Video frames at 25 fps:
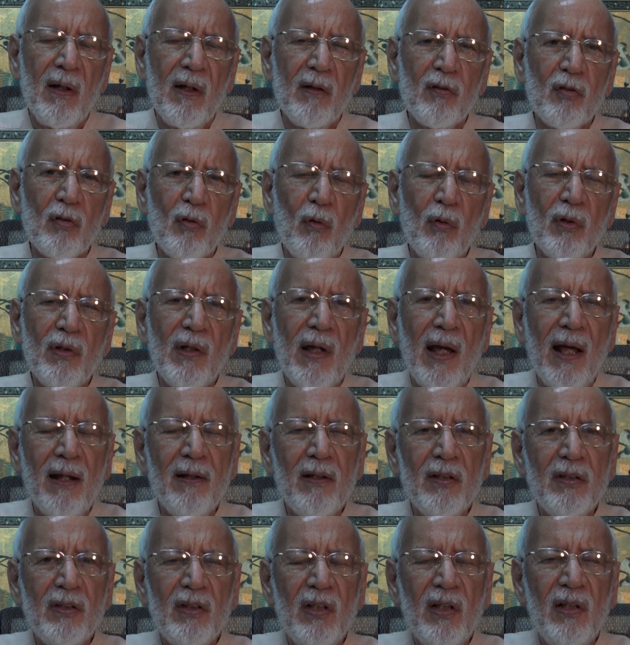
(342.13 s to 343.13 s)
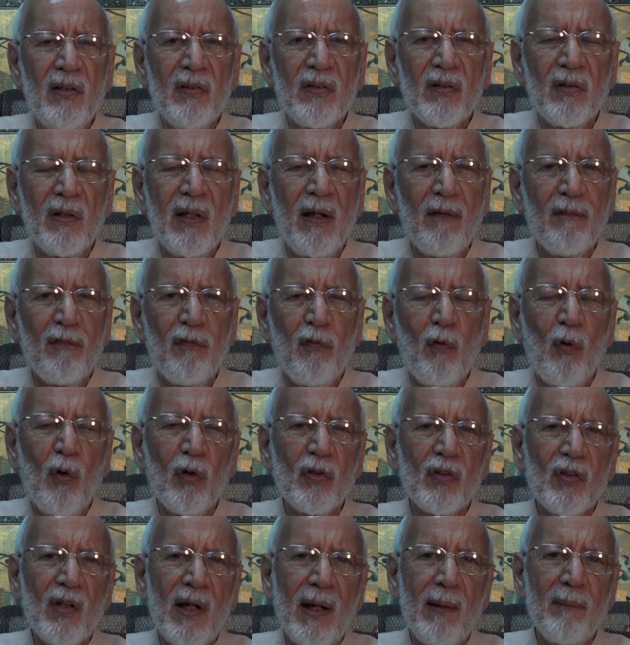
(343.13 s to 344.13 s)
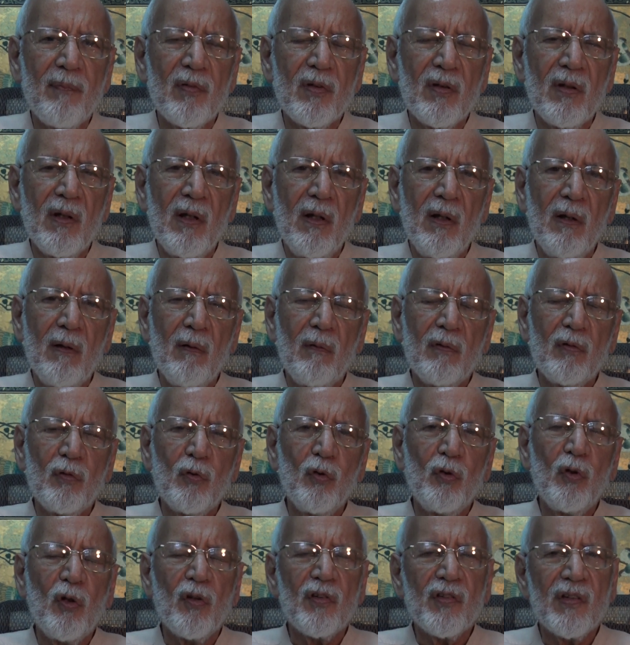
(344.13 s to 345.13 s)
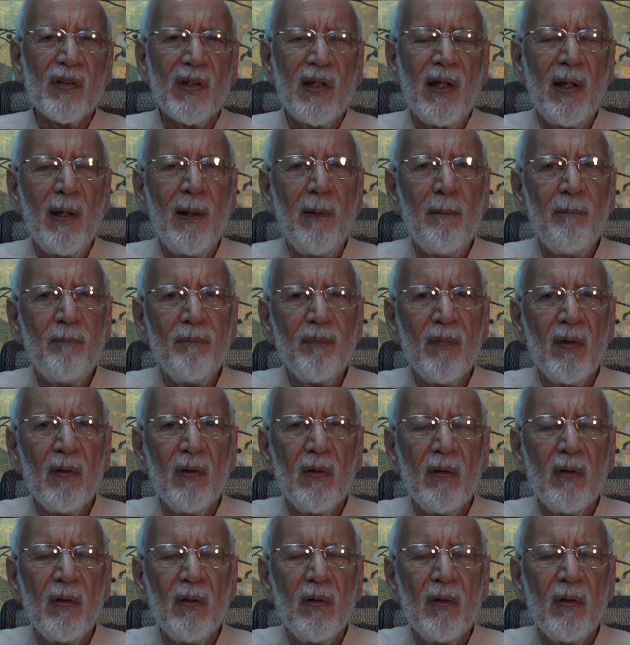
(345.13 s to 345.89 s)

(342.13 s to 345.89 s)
So the allergies, there are four types: to your skin,